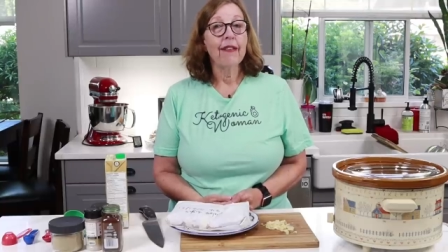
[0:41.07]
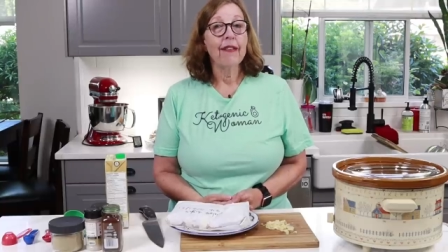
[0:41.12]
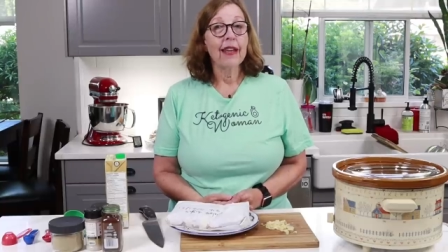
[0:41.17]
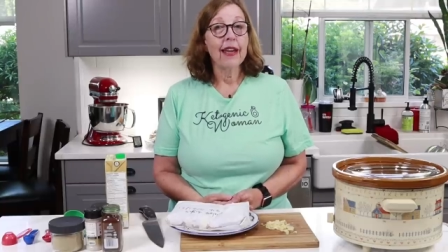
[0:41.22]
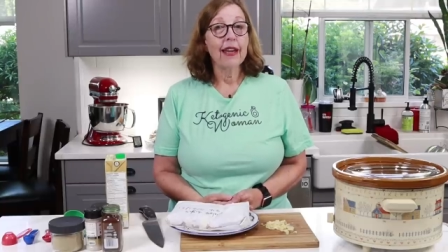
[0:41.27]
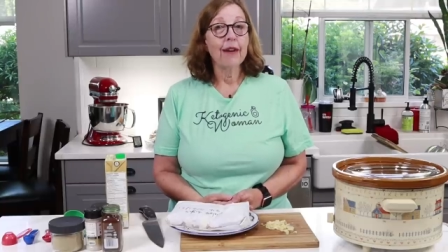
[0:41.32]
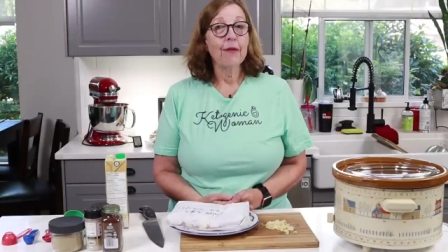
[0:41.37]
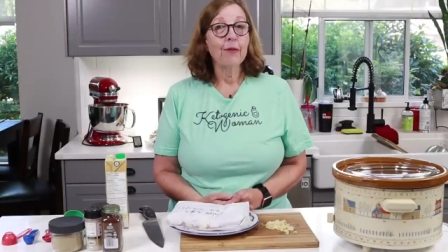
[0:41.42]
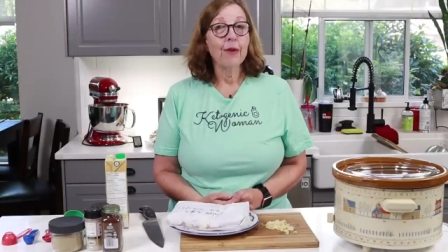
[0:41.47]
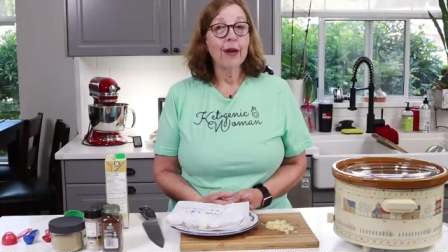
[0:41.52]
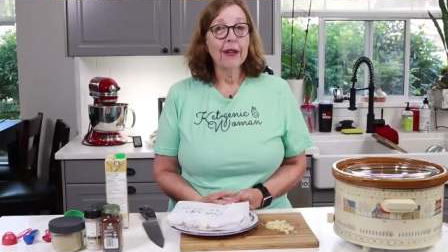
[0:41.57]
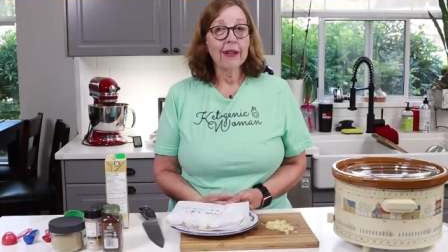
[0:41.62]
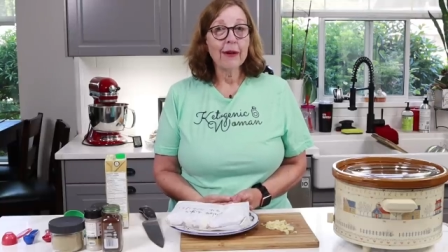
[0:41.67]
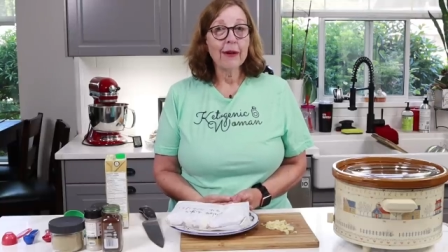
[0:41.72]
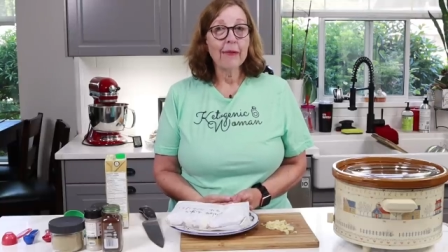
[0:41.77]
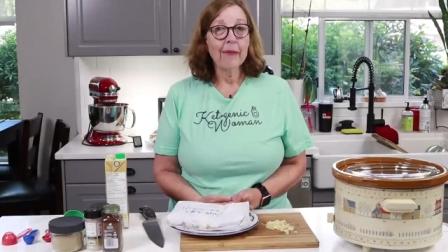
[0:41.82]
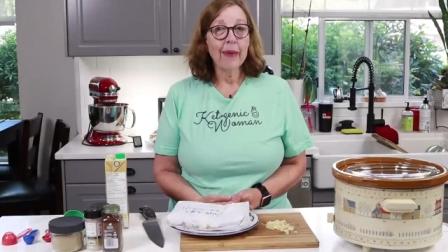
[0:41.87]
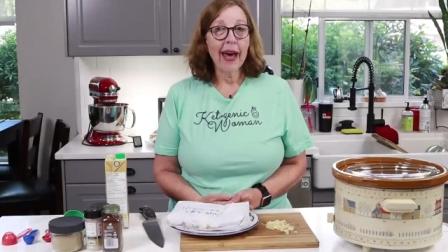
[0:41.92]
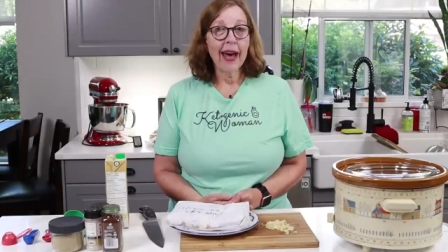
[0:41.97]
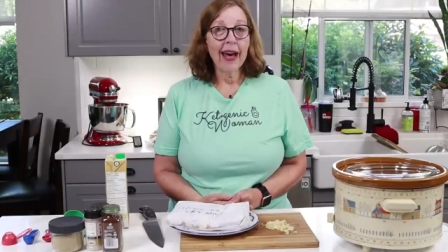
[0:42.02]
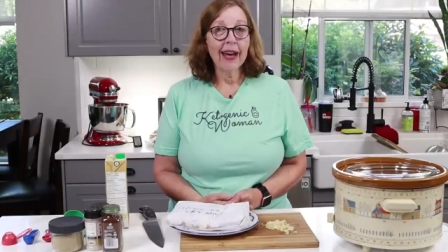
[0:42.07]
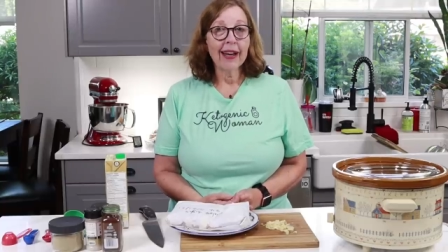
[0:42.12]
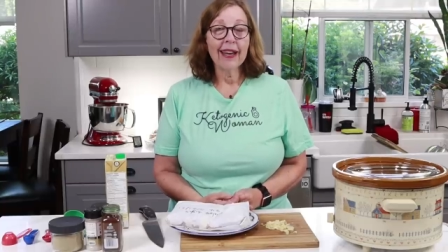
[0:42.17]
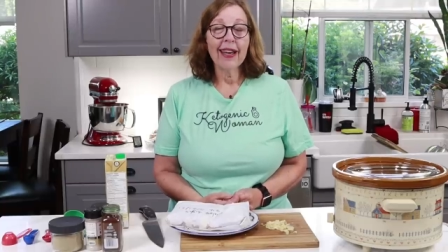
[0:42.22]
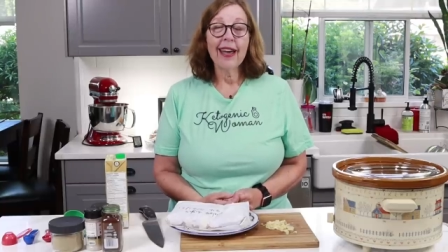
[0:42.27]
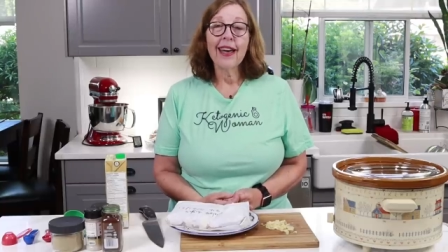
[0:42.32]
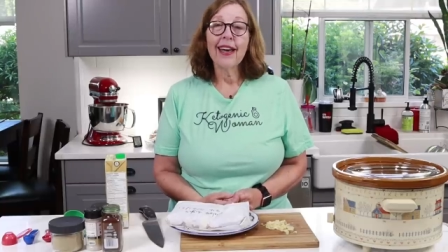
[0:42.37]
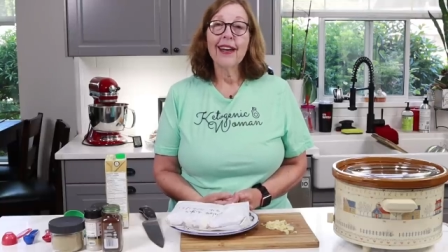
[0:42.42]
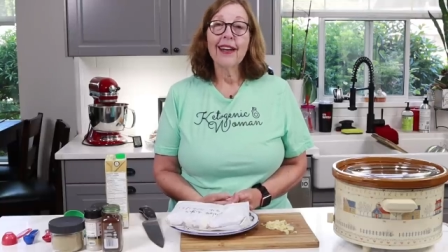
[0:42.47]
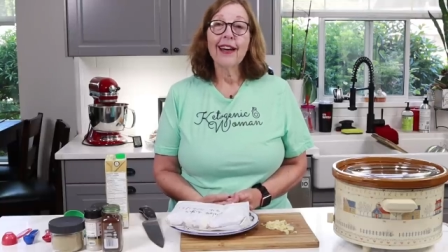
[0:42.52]
then welcome
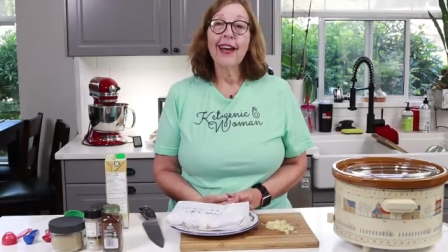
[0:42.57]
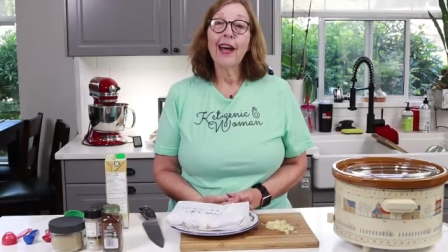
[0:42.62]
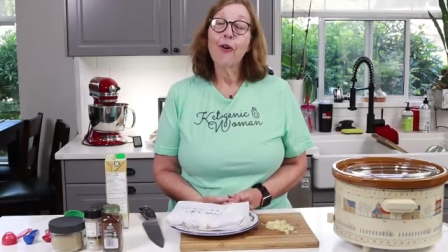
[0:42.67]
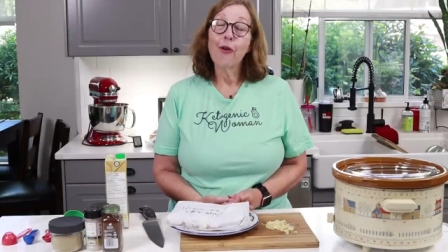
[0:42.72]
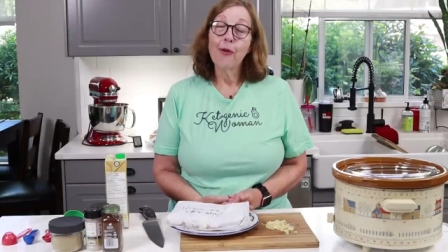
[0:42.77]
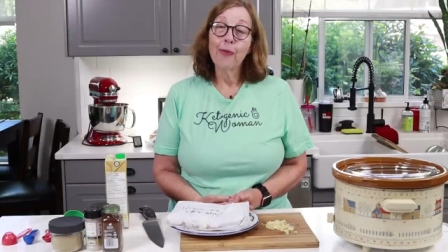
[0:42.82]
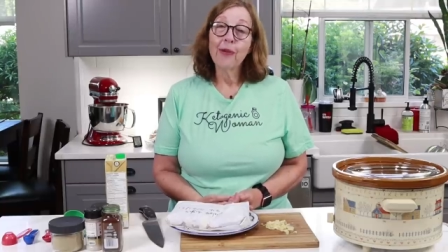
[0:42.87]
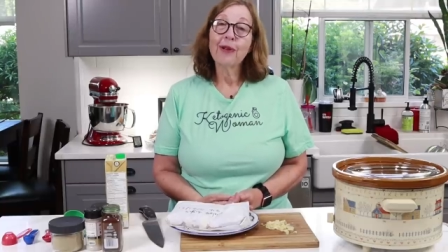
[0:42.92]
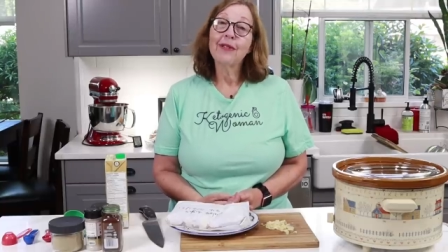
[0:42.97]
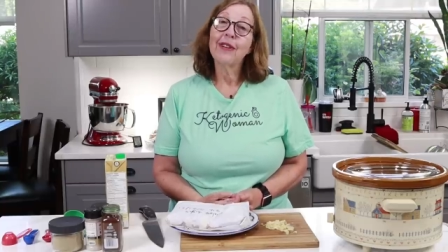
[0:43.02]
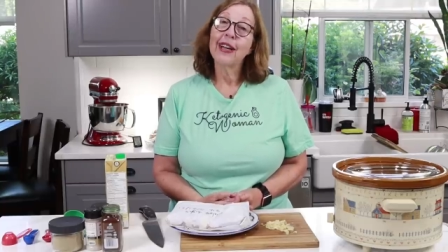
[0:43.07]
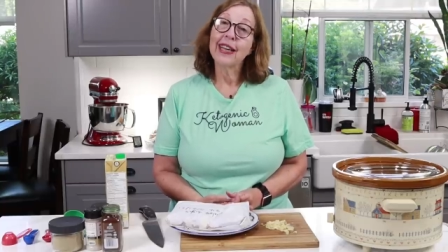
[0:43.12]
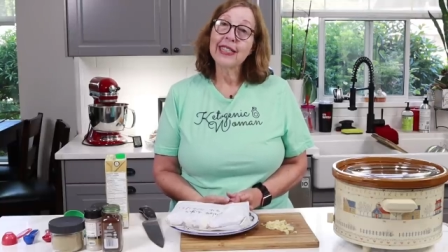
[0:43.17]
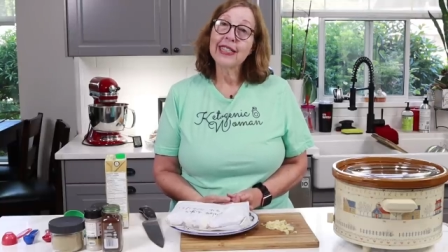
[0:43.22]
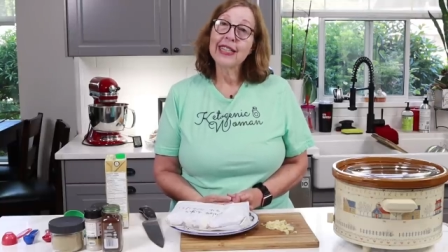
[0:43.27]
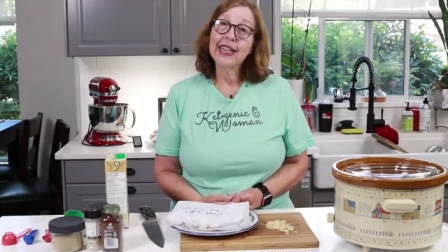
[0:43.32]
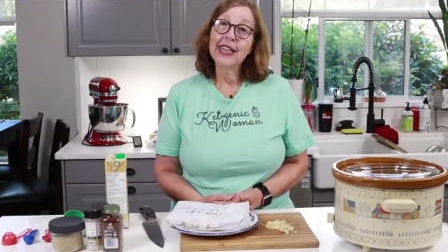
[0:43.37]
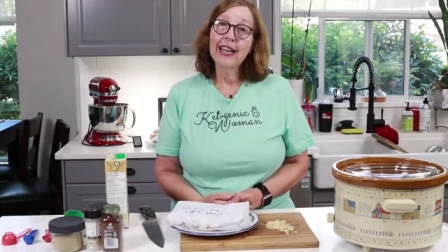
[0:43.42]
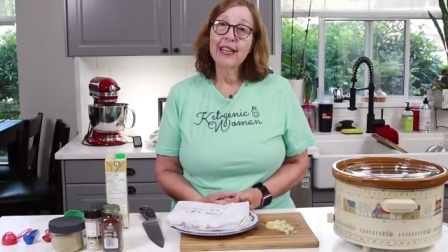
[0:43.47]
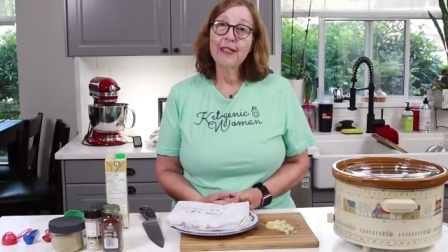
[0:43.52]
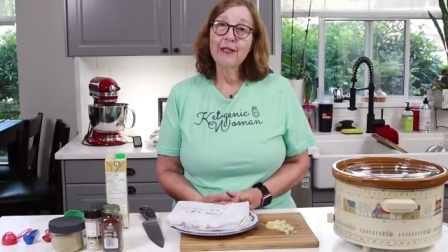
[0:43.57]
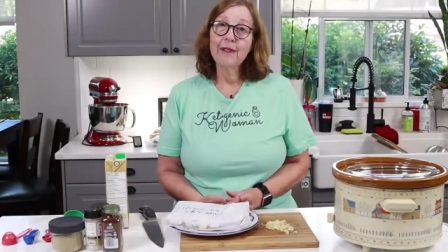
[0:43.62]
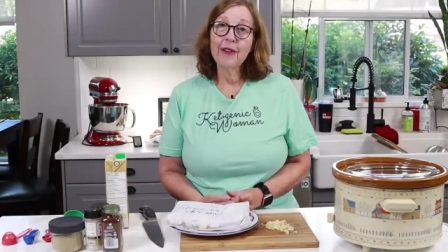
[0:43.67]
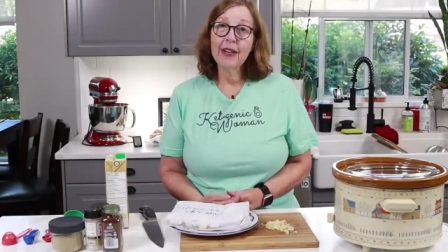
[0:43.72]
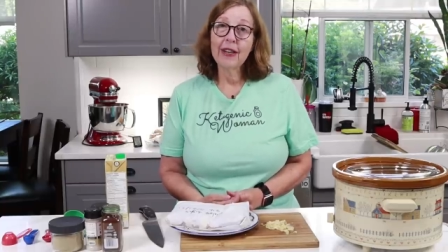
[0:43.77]
back and I hope you liked today's